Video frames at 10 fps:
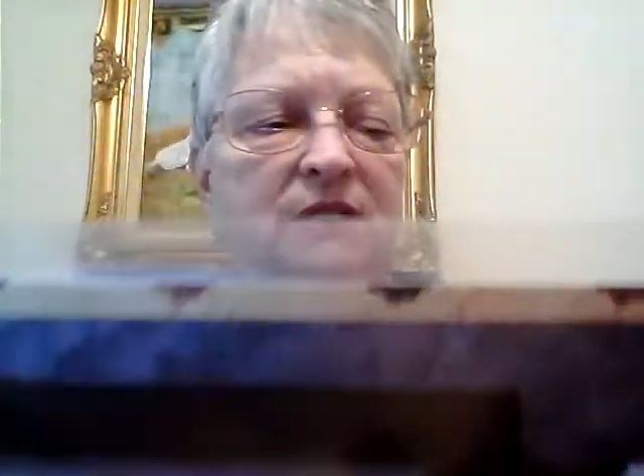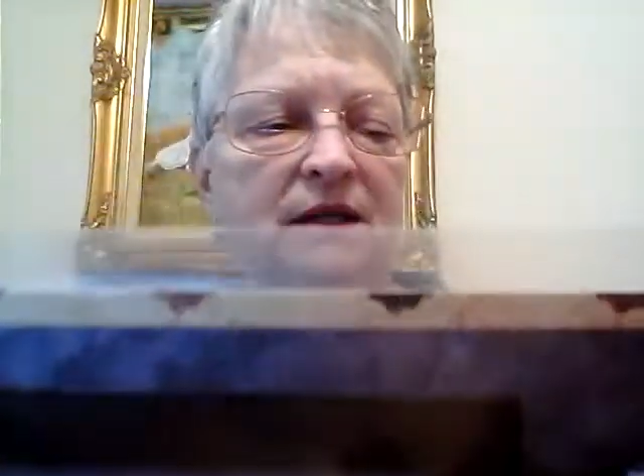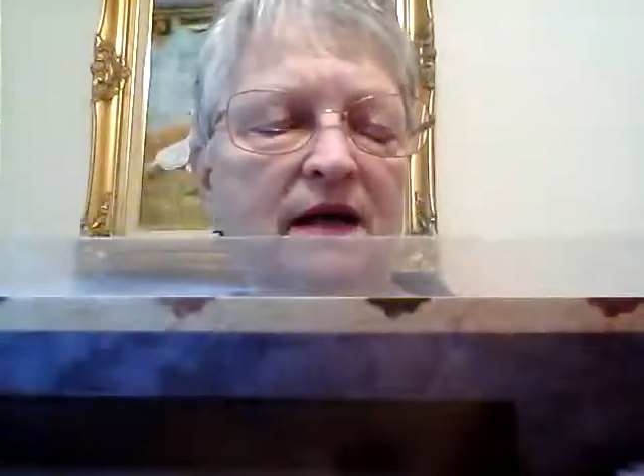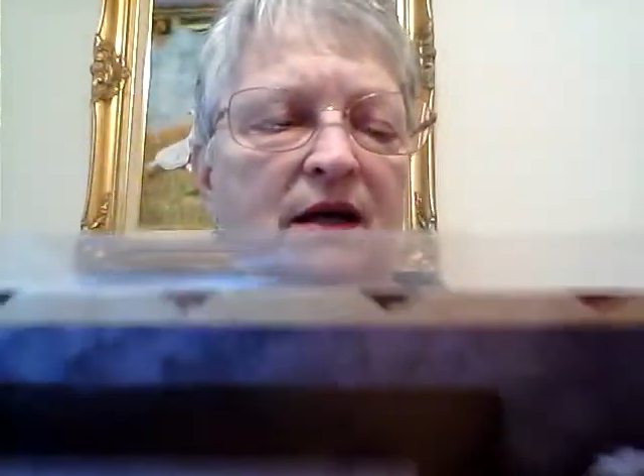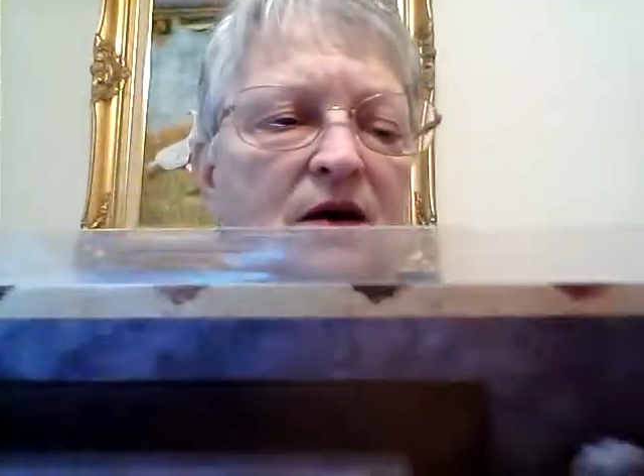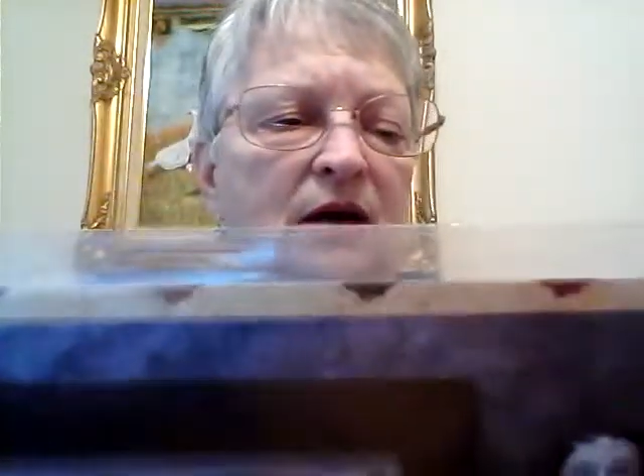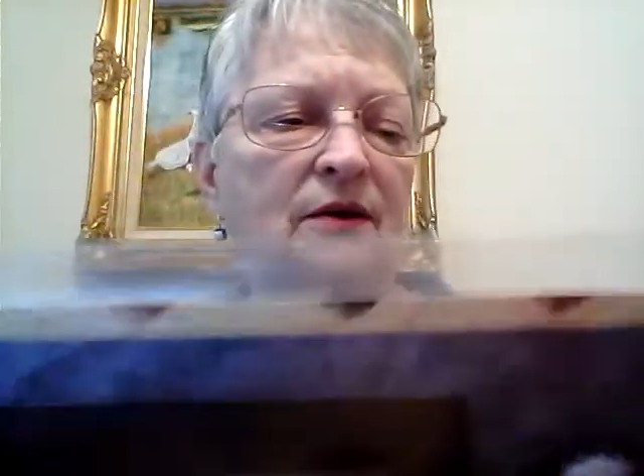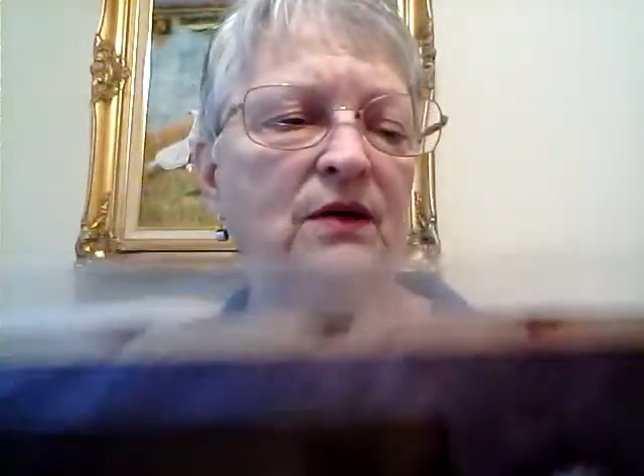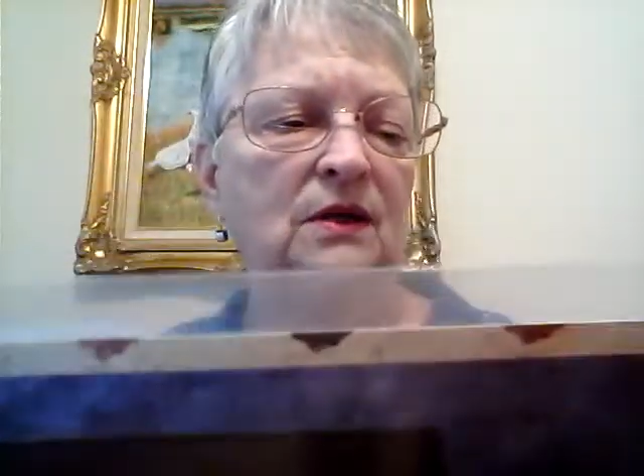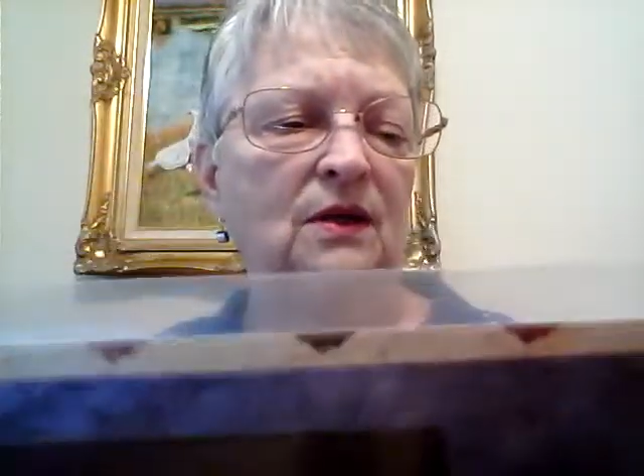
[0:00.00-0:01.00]
that I got
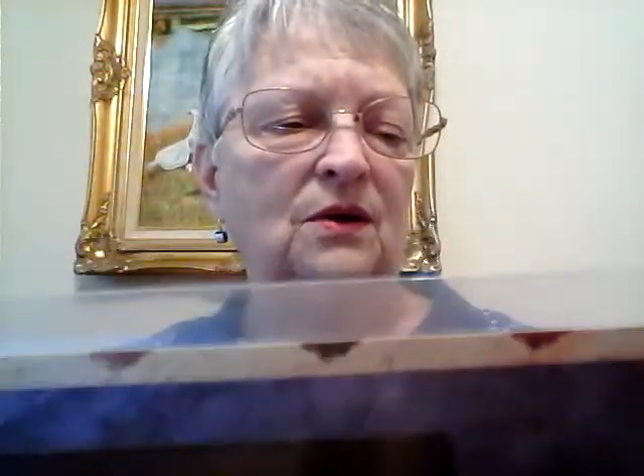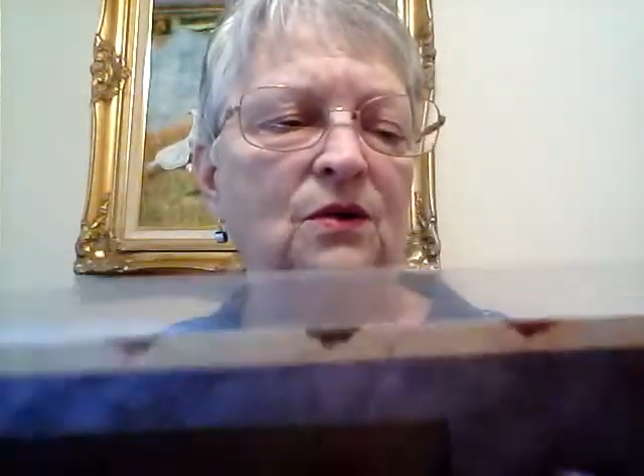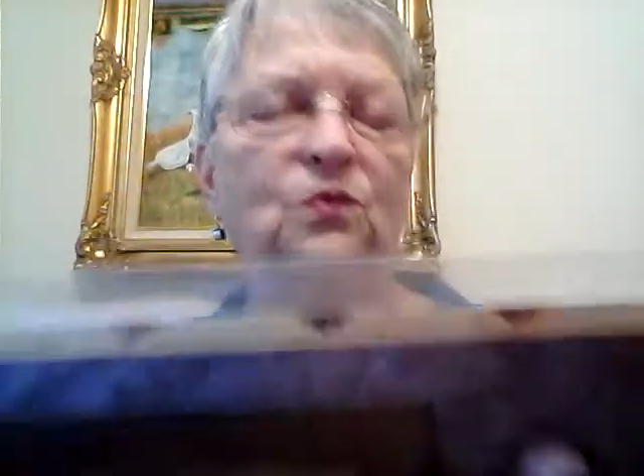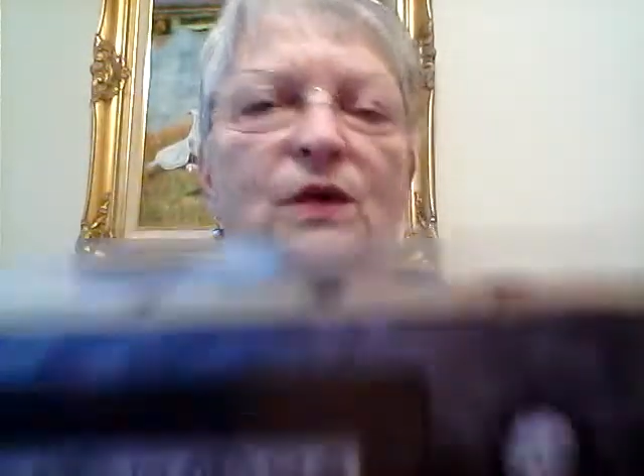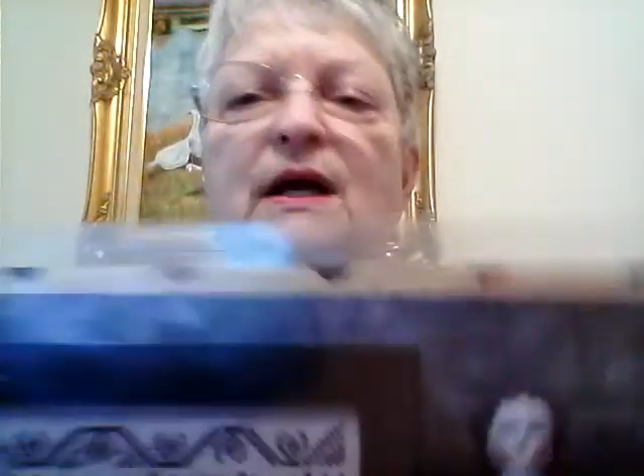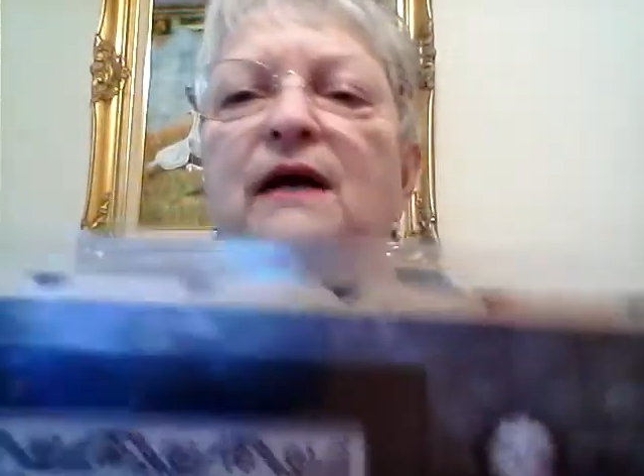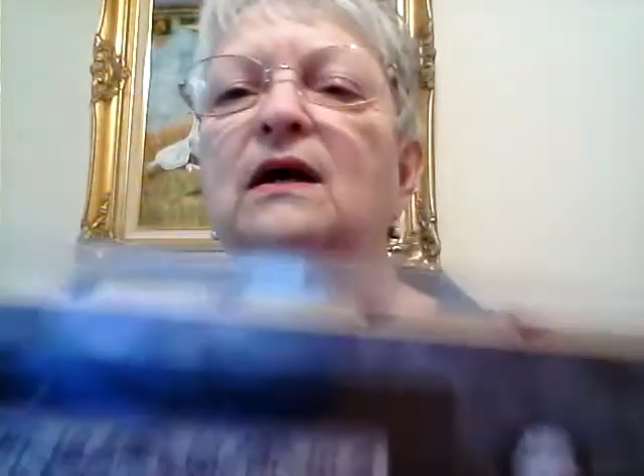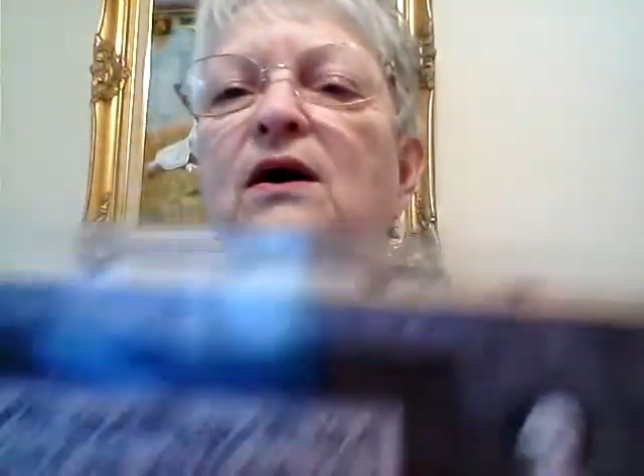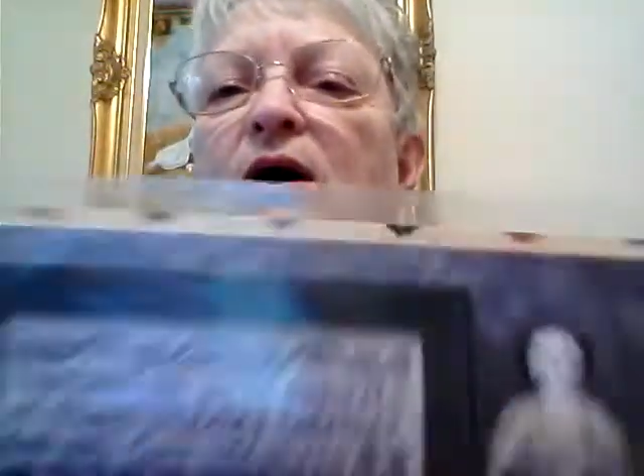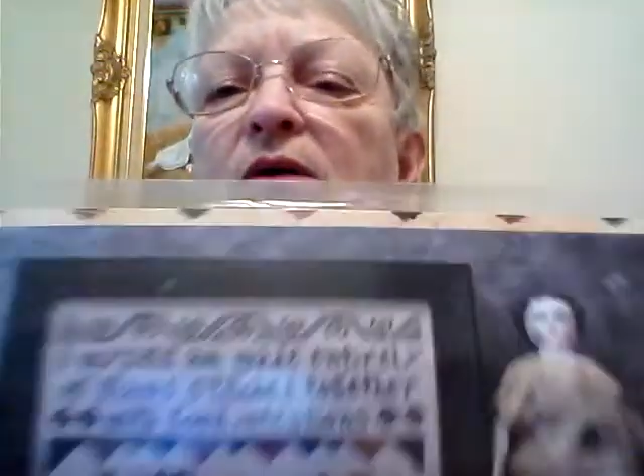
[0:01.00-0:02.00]
when I
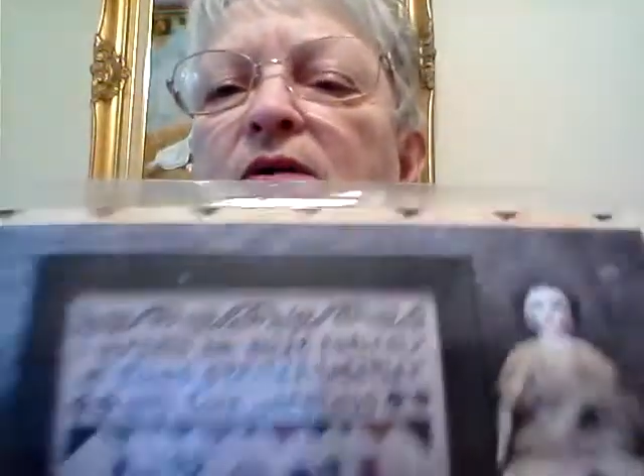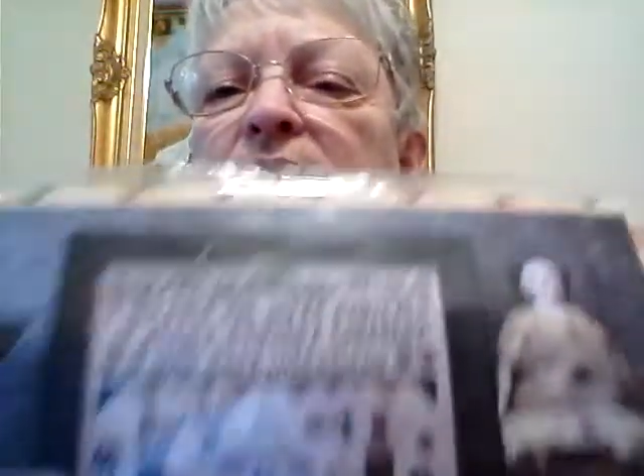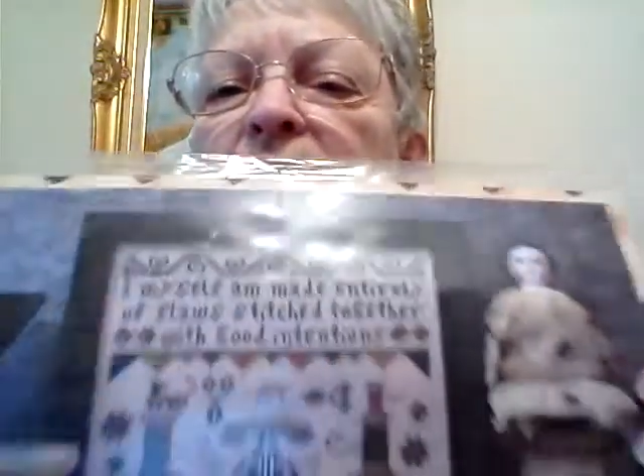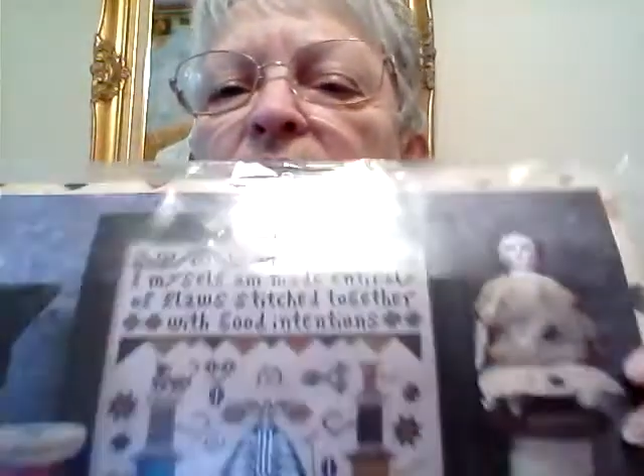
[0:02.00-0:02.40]
called